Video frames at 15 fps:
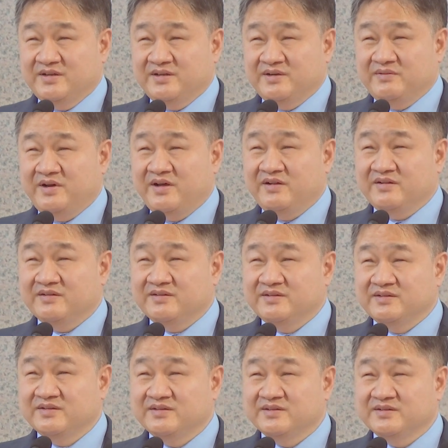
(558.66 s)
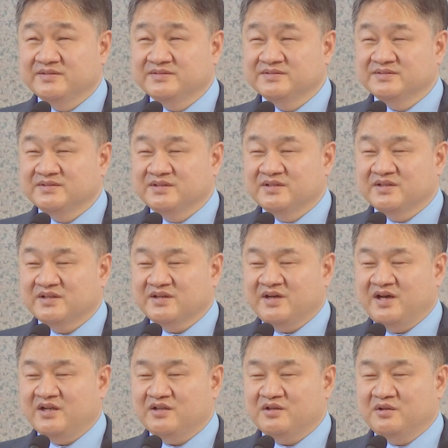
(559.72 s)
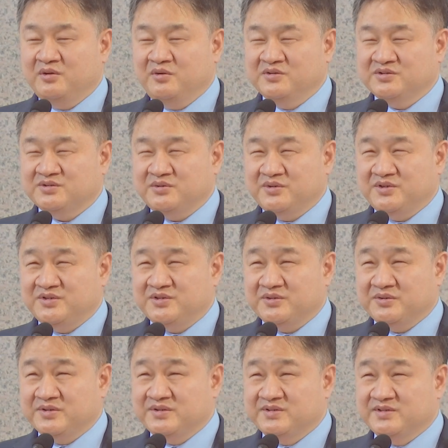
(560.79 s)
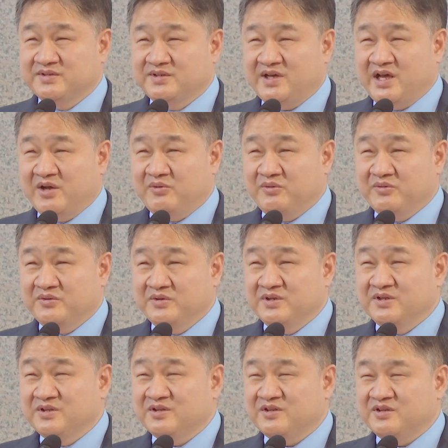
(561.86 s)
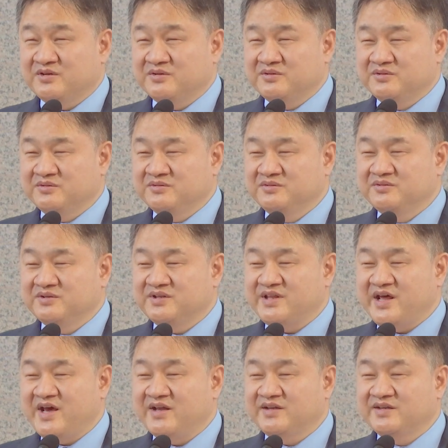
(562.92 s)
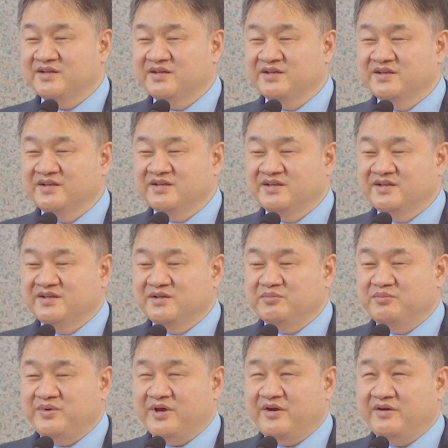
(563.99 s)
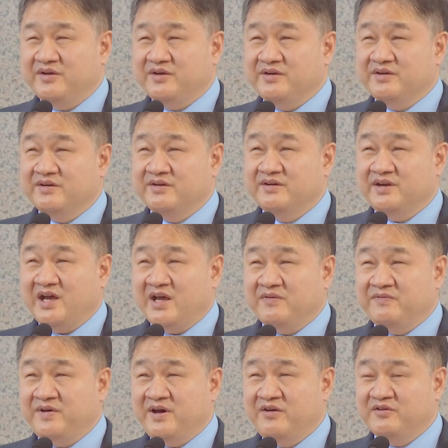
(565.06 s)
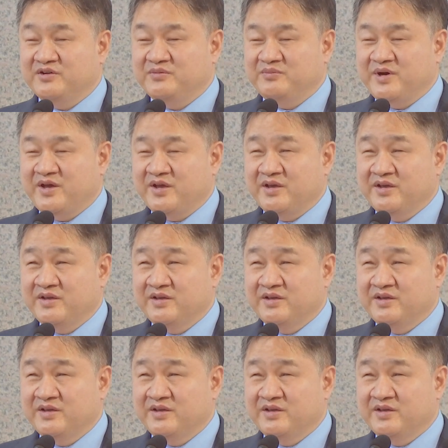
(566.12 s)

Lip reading: Well, cut long story short, through that barrier, I found my,